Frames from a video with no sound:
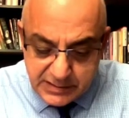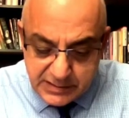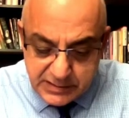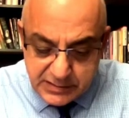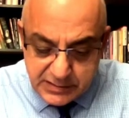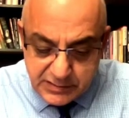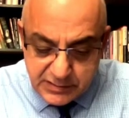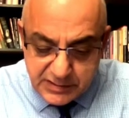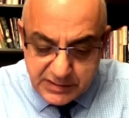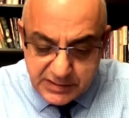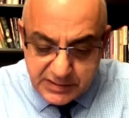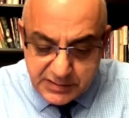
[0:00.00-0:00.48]

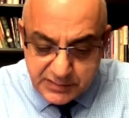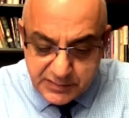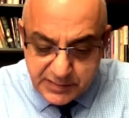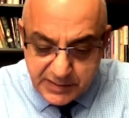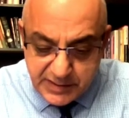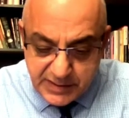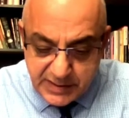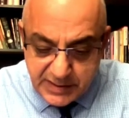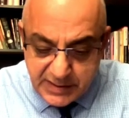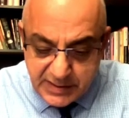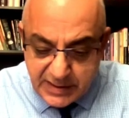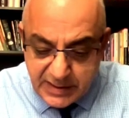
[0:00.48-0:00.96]
So this
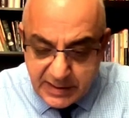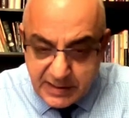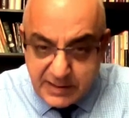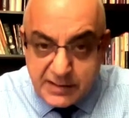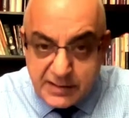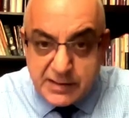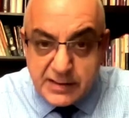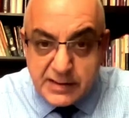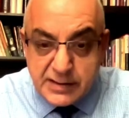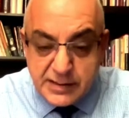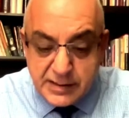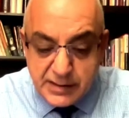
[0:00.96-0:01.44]
way,
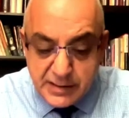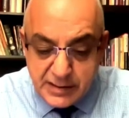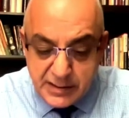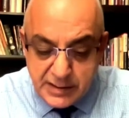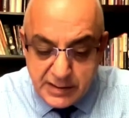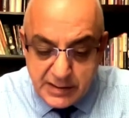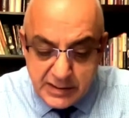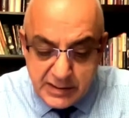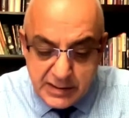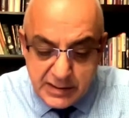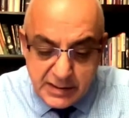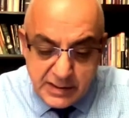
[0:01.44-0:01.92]

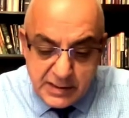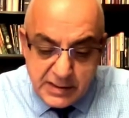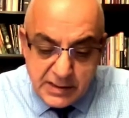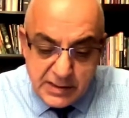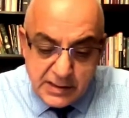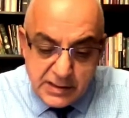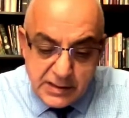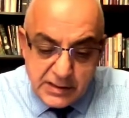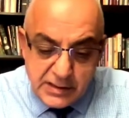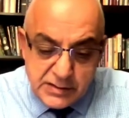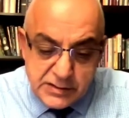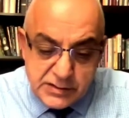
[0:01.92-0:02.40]

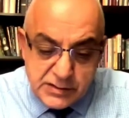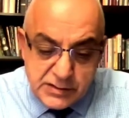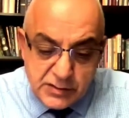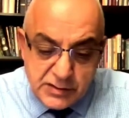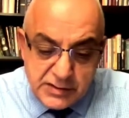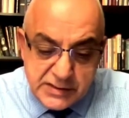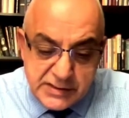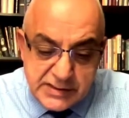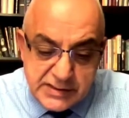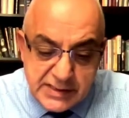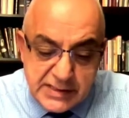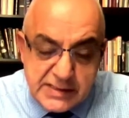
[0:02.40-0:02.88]
so
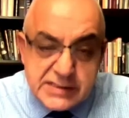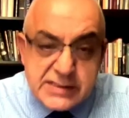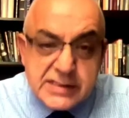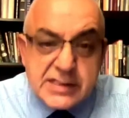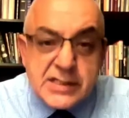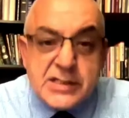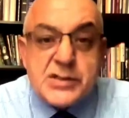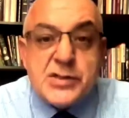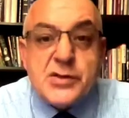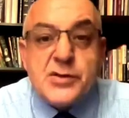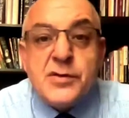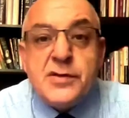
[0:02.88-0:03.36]
it says
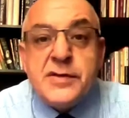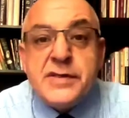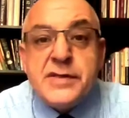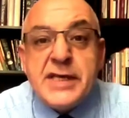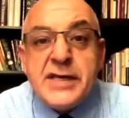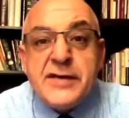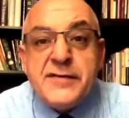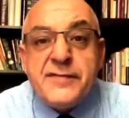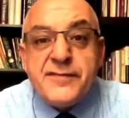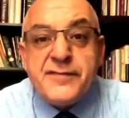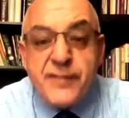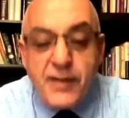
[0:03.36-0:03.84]
the Yule
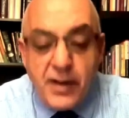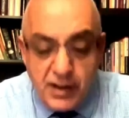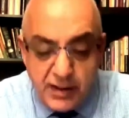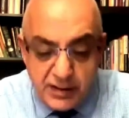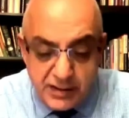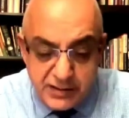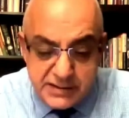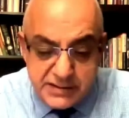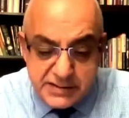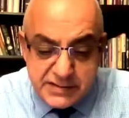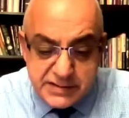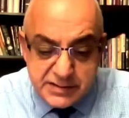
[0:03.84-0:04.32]
Day
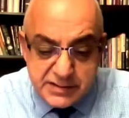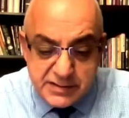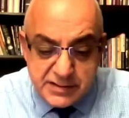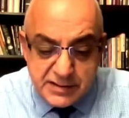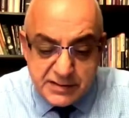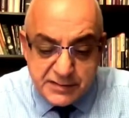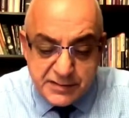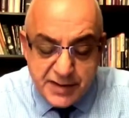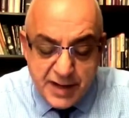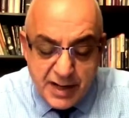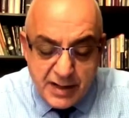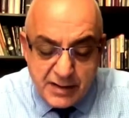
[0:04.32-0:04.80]
falls
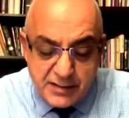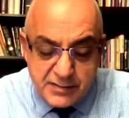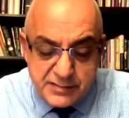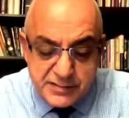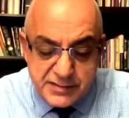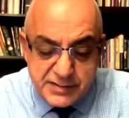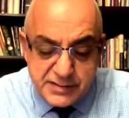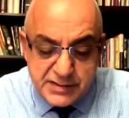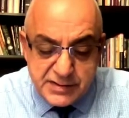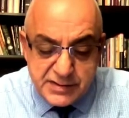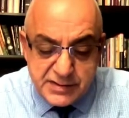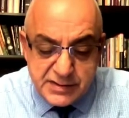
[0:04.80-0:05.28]

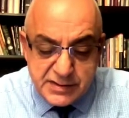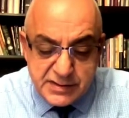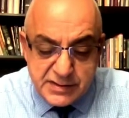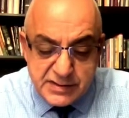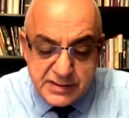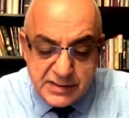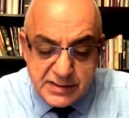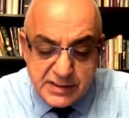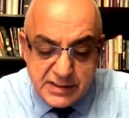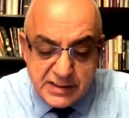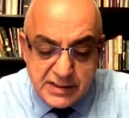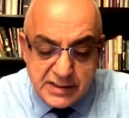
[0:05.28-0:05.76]
around
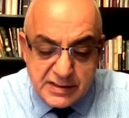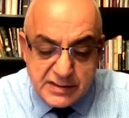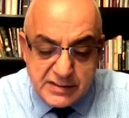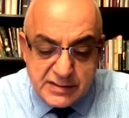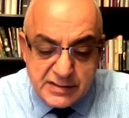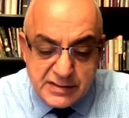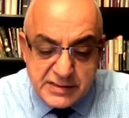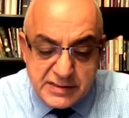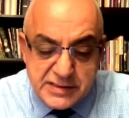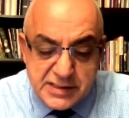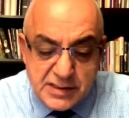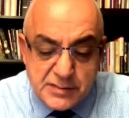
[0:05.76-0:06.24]

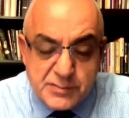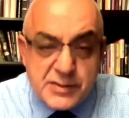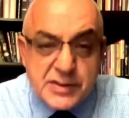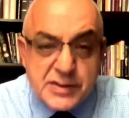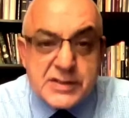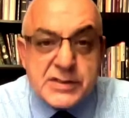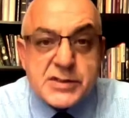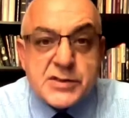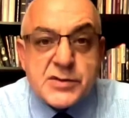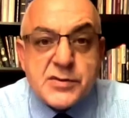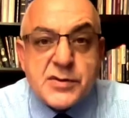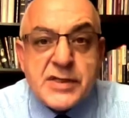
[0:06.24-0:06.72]

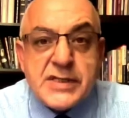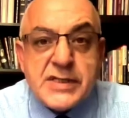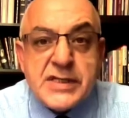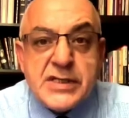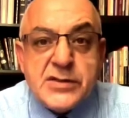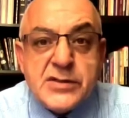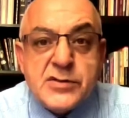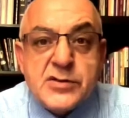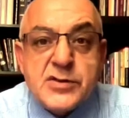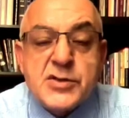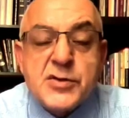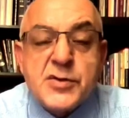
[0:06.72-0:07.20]
December
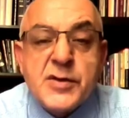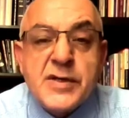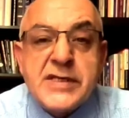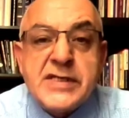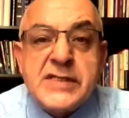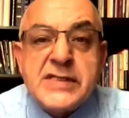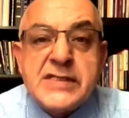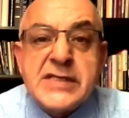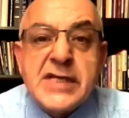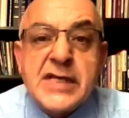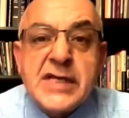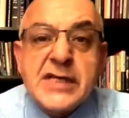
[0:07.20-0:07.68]
20 to
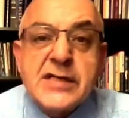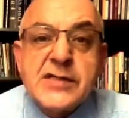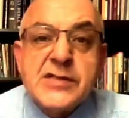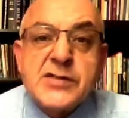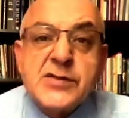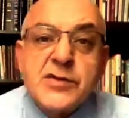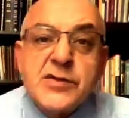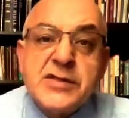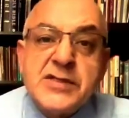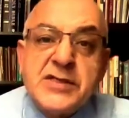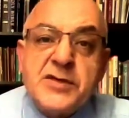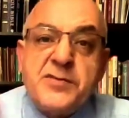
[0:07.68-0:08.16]
22nd.
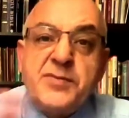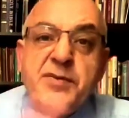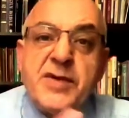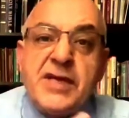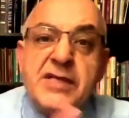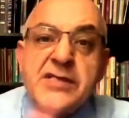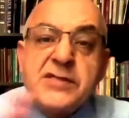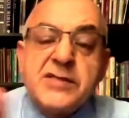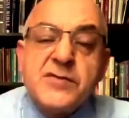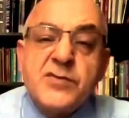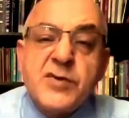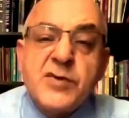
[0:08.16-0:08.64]
So it
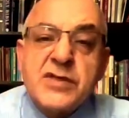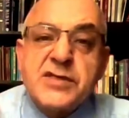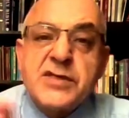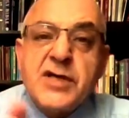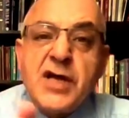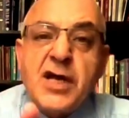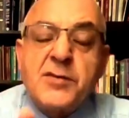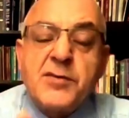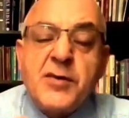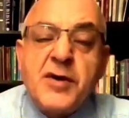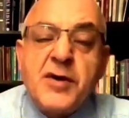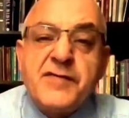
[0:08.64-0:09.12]
depends on what
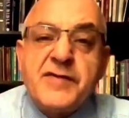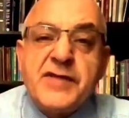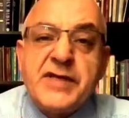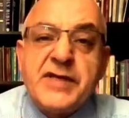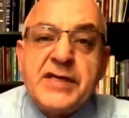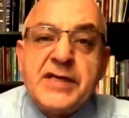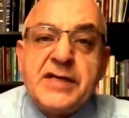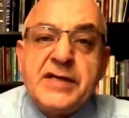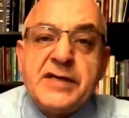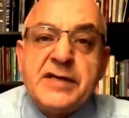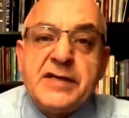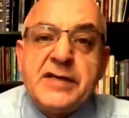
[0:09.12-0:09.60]
time of the
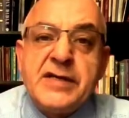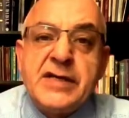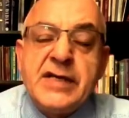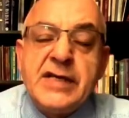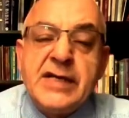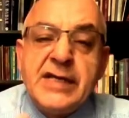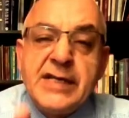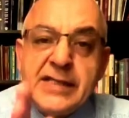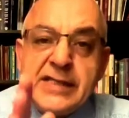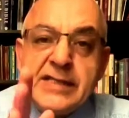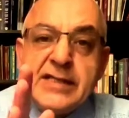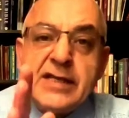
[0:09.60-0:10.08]
year,
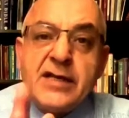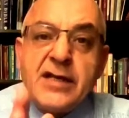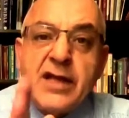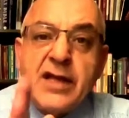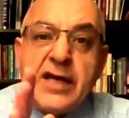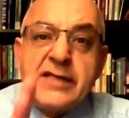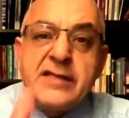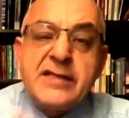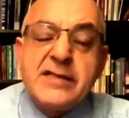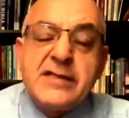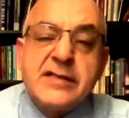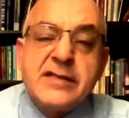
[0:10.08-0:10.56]

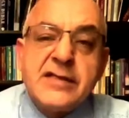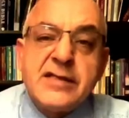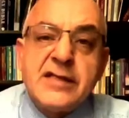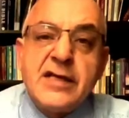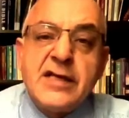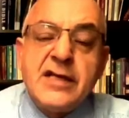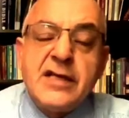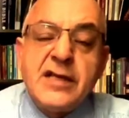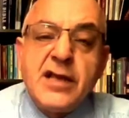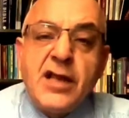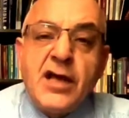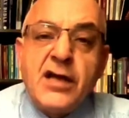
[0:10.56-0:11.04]

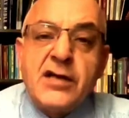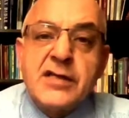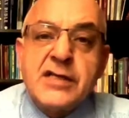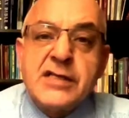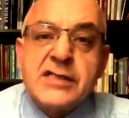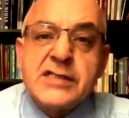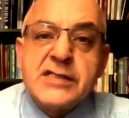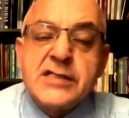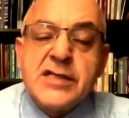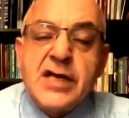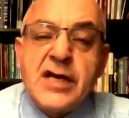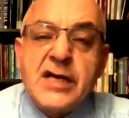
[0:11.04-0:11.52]
the
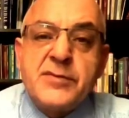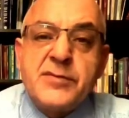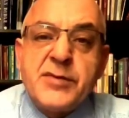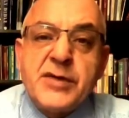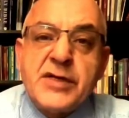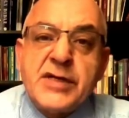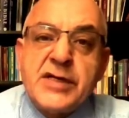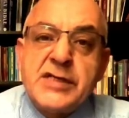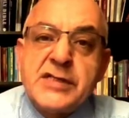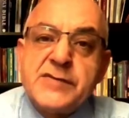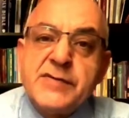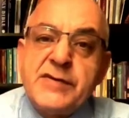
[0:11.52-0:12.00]
longest night,
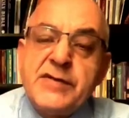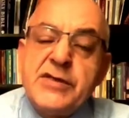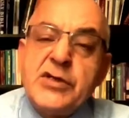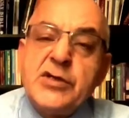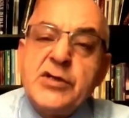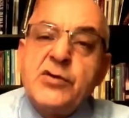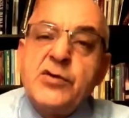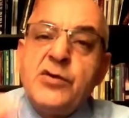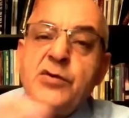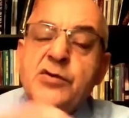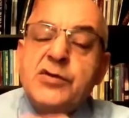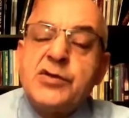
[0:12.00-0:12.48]
because when
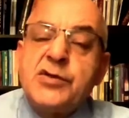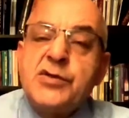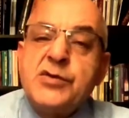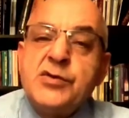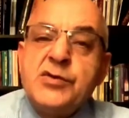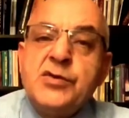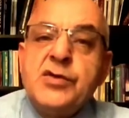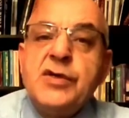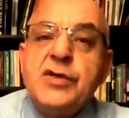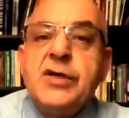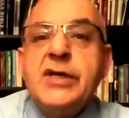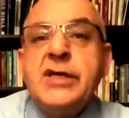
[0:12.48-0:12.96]
you go
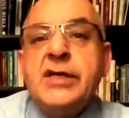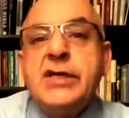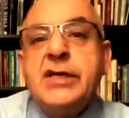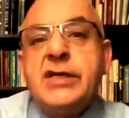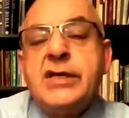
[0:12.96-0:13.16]
to